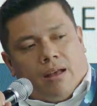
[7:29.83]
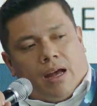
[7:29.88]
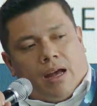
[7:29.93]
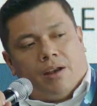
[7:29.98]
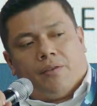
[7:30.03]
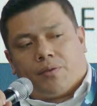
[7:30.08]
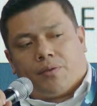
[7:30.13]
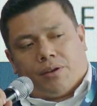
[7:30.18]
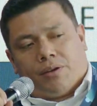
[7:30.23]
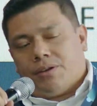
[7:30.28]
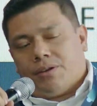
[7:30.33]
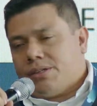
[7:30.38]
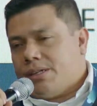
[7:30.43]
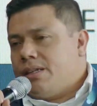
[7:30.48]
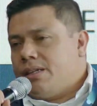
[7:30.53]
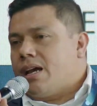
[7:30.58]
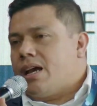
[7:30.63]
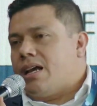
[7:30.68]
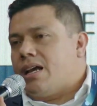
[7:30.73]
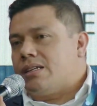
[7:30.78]
And of course
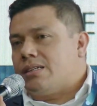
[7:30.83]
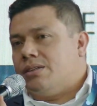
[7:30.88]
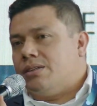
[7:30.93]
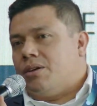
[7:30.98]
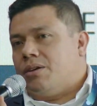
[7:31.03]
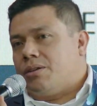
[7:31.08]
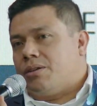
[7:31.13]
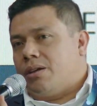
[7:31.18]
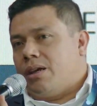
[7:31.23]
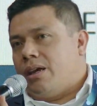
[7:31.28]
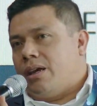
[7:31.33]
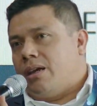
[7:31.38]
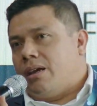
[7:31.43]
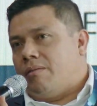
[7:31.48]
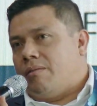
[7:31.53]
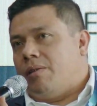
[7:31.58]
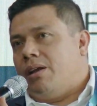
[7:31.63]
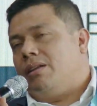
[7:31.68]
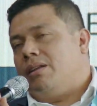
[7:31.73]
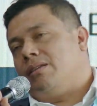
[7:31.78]
it has not,
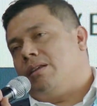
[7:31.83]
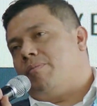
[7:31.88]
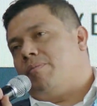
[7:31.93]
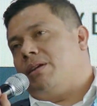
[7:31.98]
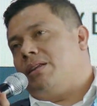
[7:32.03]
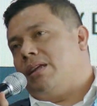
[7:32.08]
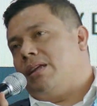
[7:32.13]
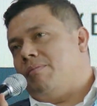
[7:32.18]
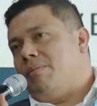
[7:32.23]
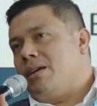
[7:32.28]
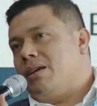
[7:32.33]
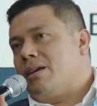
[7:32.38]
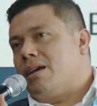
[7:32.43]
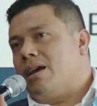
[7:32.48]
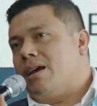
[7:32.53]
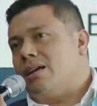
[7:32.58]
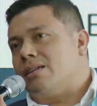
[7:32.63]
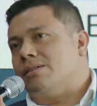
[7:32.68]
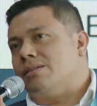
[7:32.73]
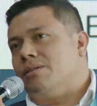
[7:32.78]
well, the pandemic
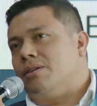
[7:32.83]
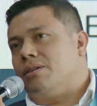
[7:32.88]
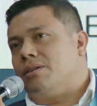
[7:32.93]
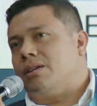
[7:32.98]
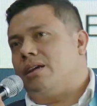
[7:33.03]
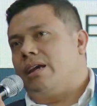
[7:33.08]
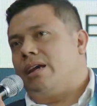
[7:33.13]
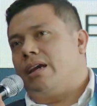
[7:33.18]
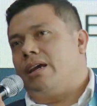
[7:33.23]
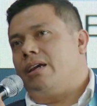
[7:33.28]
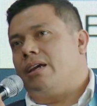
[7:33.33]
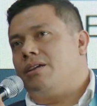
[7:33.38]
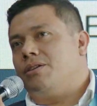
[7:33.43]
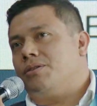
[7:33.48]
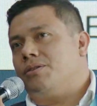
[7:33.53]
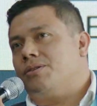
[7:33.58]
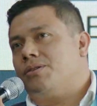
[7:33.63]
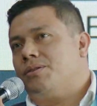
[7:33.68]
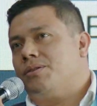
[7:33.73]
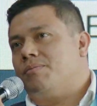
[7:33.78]
has not
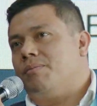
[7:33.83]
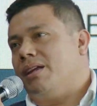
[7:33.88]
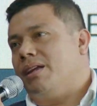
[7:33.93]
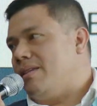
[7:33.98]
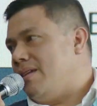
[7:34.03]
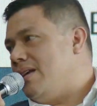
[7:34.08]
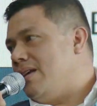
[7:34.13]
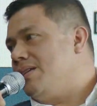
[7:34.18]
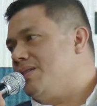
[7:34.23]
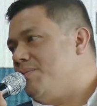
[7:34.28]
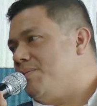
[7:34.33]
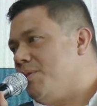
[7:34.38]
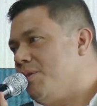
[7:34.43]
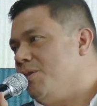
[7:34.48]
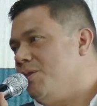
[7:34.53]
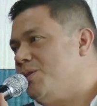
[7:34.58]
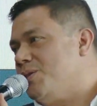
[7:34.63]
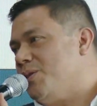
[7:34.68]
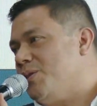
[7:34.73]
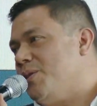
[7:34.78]
just bad things, but
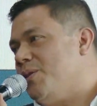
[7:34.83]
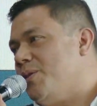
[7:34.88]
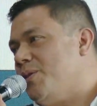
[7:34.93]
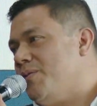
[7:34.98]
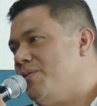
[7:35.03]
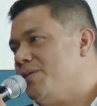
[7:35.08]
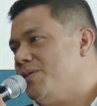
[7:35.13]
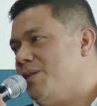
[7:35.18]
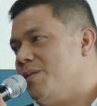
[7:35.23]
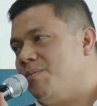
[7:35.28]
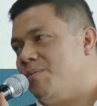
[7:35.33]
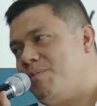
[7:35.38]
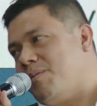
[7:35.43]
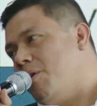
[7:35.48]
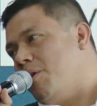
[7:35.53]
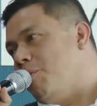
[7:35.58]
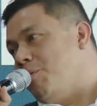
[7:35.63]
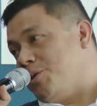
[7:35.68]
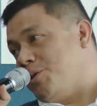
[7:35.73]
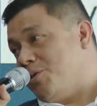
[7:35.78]
also some
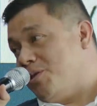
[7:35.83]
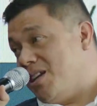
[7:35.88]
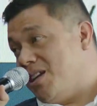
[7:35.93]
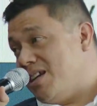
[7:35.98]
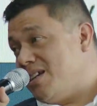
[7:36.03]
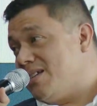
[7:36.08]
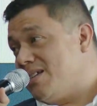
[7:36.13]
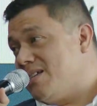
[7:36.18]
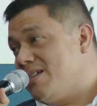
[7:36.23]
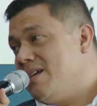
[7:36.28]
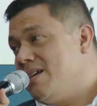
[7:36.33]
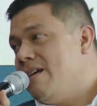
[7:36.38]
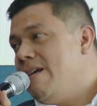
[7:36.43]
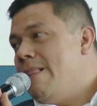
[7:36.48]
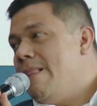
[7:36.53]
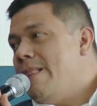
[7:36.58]
opportunities.